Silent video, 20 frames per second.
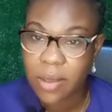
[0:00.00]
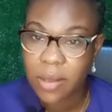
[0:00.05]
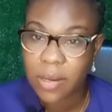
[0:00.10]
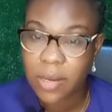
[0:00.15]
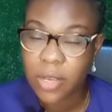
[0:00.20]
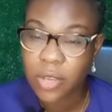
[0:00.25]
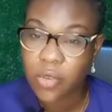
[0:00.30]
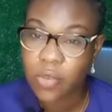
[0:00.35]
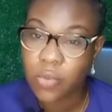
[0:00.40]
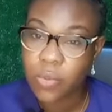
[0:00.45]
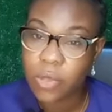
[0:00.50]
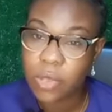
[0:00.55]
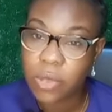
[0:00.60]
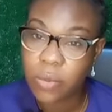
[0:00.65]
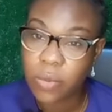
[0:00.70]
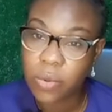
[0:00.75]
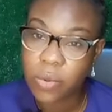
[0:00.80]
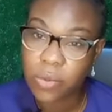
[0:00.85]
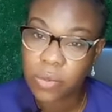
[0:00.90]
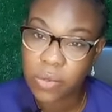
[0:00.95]
that you'll be
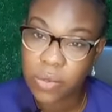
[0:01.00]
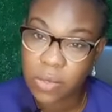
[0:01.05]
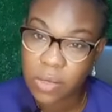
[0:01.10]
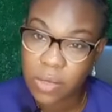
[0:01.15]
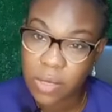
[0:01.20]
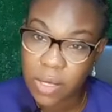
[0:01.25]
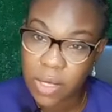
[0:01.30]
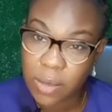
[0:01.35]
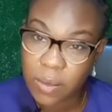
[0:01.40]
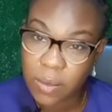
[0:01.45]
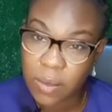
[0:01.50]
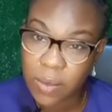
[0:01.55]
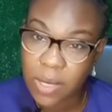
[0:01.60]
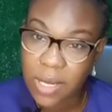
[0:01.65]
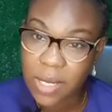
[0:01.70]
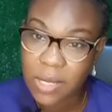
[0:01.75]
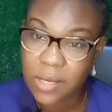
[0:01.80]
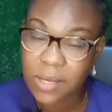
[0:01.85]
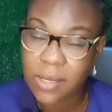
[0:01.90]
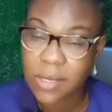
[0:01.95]
able to sleep,
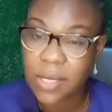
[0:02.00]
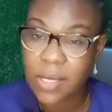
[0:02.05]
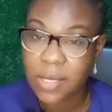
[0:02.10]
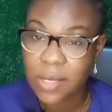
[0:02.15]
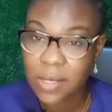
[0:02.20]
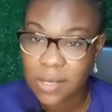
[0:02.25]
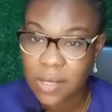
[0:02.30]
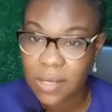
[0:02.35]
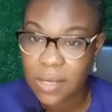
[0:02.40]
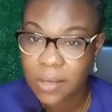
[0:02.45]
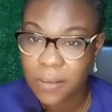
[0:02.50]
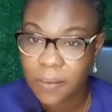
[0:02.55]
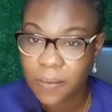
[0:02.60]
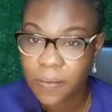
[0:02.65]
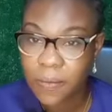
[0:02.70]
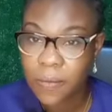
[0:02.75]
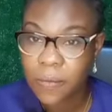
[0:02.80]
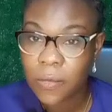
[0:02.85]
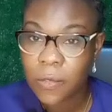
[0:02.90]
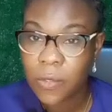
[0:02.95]
that is eating
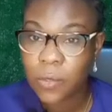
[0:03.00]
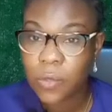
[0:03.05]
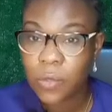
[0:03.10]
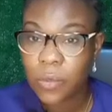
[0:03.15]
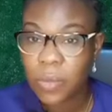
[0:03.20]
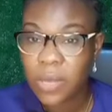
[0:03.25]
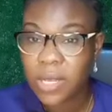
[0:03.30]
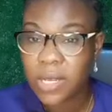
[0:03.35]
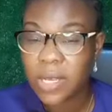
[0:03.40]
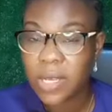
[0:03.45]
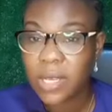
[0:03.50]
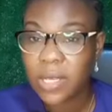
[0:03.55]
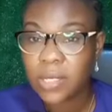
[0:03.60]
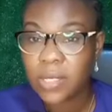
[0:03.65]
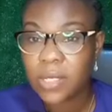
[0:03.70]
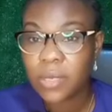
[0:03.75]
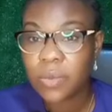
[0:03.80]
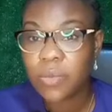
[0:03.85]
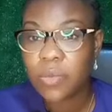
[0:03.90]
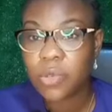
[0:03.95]
to
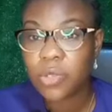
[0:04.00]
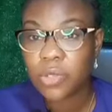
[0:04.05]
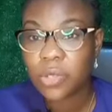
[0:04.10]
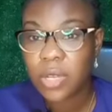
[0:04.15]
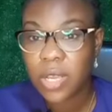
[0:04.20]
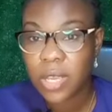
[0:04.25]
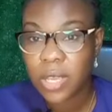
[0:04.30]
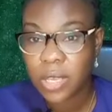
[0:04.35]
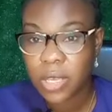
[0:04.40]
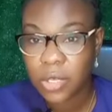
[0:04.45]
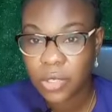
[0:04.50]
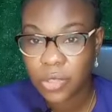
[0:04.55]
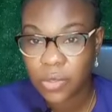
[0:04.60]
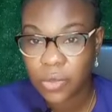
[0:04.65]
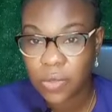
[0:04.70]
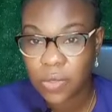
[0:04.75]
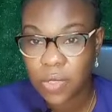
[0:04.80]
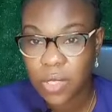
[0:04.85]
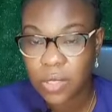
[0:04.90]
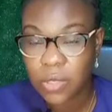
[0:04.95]
medicate emotional
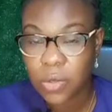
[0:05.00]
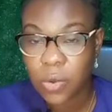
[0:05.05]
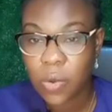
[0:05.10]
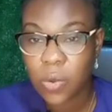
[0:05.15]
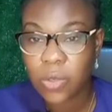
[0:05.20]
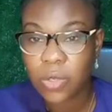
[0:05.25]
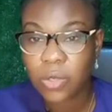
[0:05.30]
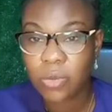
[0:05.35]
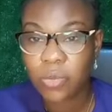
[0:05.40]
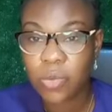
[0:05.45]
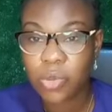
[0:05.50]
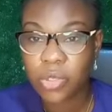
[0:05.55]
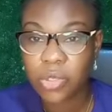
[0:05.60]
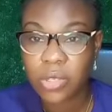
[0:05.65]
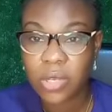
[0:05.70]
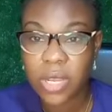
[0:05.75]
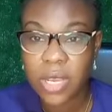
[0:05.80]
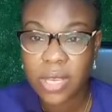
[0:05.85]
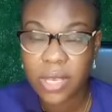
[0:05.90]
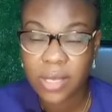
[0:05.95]
issues. That's called
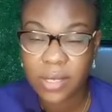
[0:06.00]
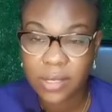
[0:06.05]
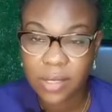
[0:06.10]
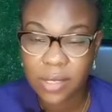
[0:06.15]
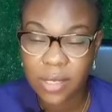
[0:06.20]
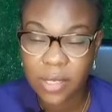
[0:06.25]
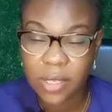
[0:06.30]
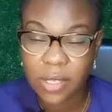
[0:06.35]
emotional eating.